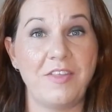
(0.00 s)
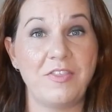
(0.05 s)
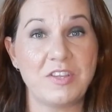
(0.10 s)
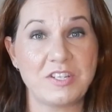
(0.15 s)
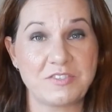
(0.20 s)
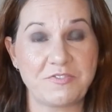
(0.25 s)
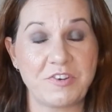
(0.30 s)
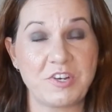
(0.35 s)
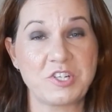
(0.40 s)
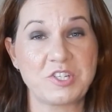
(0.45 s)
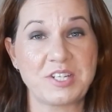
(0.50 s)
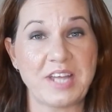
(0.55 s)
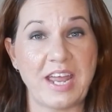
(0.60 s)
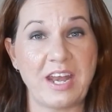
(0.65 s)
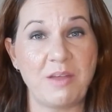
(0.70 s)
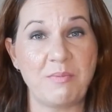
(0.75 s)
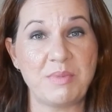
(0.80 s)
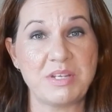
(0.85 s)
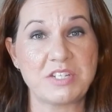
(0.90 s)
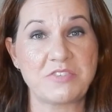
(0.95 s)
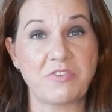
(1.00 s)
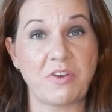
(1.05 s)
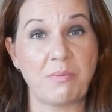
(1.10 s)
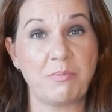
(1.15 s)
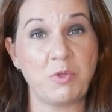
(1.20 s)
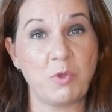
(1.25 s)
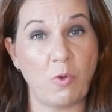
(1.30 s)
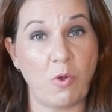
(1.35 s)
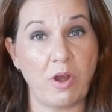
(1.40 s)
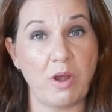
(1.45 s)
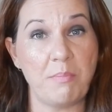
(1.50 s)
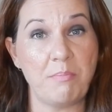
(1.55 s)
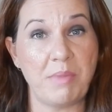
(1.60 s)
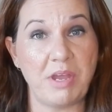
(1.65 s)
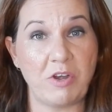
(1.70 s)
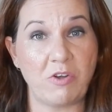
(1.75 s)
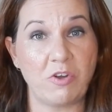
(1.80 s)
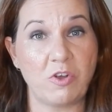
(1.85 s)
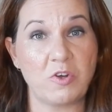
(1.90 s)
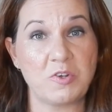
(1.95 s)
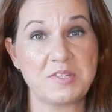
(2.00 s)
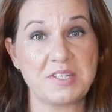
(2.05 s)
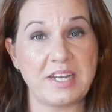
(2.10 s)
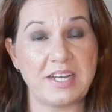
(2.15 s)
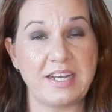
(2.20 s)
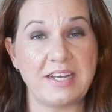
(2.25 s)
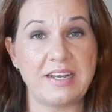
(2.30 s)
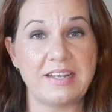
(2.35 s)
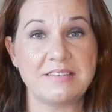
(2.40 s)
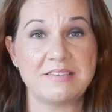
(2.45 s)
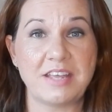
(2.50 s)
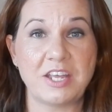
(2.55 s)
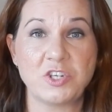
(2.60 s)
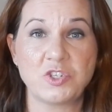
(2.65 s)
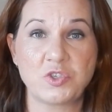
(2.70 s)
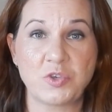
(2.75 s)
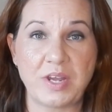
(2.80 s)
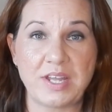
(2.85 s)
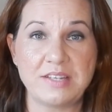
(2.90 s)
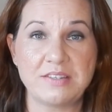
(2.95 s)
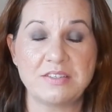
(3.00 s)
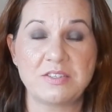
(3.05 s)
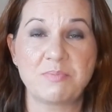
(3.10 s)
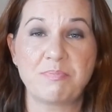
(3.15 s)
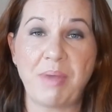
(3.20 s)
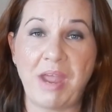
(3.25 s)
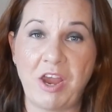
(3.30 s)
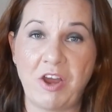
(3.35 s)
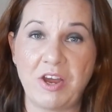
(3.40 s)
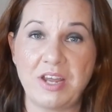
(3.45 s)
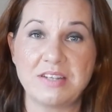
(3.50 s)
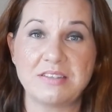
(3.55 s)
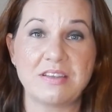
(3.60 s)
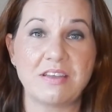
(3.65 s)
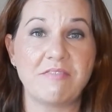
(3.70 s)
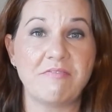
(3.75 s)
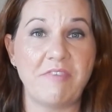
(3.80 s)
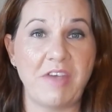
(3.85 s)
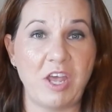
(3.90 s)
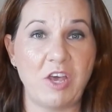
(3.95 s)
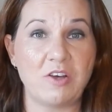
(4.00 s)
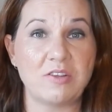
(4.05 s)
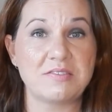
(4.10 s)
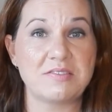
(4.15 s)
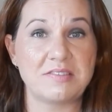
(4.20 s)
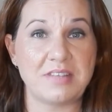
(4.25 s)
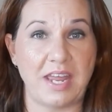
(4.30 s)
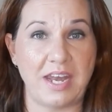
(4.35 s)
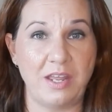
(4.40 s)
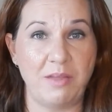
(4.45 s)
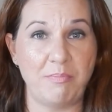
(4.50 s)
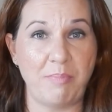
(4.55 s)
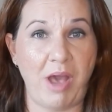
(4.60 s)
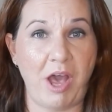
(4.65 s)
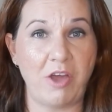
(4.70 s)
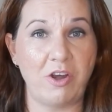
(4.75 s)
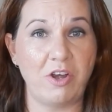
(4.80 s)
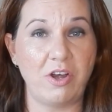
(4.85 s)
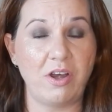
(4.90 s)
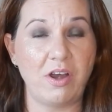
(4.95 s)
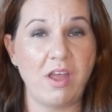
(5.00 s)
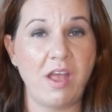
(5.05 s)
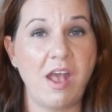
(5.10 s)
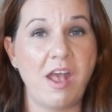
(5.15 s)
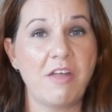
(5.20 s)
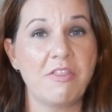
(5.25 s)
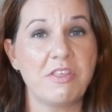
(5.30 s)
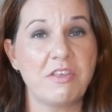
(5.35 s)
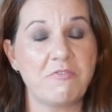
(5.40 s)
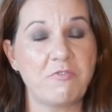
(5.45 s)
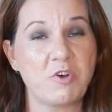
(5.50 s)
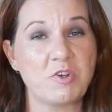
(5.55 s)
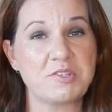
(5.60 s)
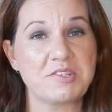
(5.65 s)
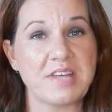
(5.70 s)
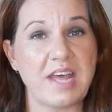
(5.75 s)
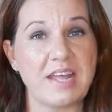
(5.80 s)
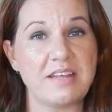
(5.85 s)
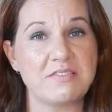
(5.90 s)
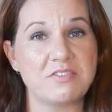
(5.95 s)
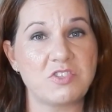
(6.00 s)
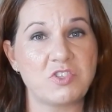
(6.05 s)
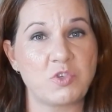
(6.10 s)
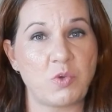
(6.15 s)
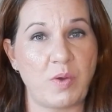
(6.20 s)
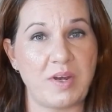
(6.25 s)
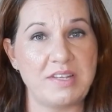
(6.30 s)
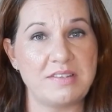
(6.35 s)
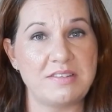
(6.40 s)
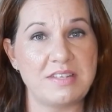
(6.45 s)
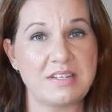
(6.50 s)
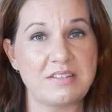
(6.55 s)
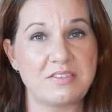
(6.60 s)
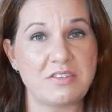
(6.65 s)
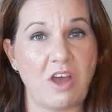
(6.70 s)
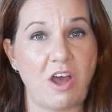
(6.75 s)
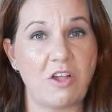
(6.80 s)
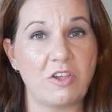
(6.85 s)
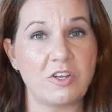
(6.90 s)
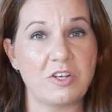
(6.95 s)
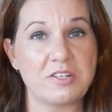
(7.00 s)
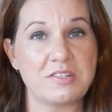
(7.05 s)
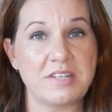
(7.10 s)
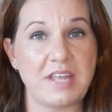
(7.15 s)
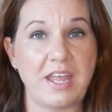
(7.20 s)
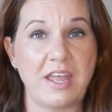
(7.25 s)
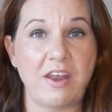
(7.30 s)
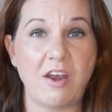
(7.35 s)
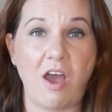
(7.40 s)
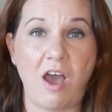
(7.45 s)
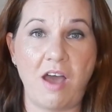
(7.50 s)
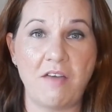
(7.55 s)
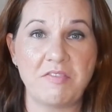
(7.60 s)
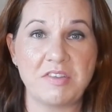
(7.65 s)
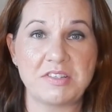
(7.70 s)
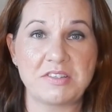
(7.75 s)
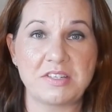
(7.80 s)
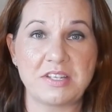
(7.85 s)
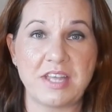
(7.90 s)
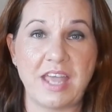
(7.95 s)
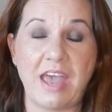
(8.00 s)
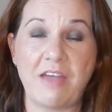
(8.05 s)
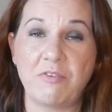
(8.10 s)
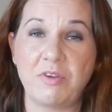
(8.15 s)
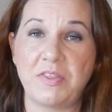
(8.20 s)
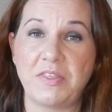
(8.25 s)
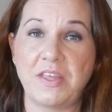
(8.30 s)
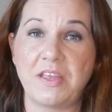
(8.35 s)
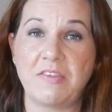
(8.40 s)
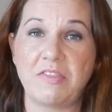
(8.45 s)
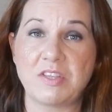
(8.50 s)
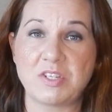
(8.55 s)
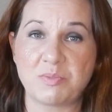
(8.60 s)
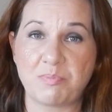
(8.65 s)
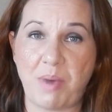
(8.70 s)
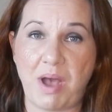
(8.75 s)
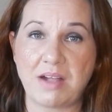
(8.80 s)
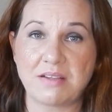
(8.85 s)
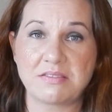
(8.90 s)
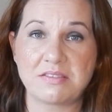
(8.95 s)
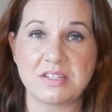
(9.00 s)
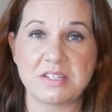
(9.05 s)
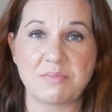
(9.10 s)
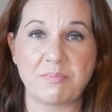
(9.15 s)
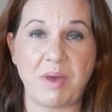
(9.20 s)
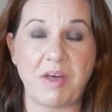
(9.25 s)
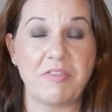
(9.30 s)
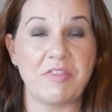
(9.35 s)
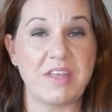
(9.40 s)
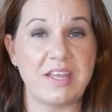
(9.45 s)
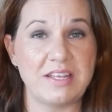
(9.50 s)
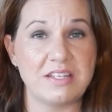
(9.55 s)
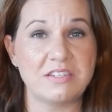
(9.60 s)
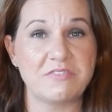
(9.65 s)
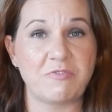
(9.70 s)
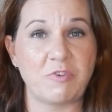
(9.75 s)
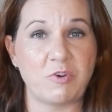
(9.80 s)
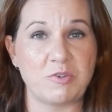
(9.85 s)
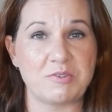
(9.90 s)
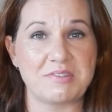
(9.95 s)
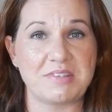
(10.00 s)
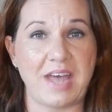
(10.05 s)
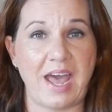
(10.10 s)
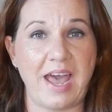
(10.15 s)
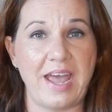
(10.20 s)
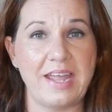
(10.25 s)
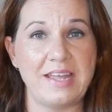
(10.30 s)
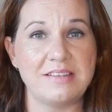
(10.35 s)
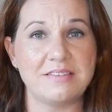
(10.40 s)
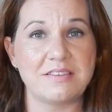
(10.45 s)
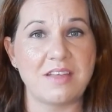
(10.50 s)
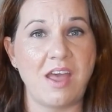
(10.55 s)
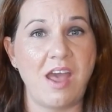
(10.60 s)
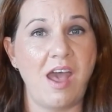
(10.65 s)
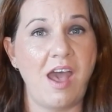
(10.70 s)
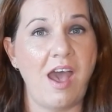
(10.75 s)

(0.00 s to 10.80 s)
This first item is from Your Minerals, and it is a transparent veil setting powder. The full size is twenty-six dollars, and obviously everything in this box this month is full size.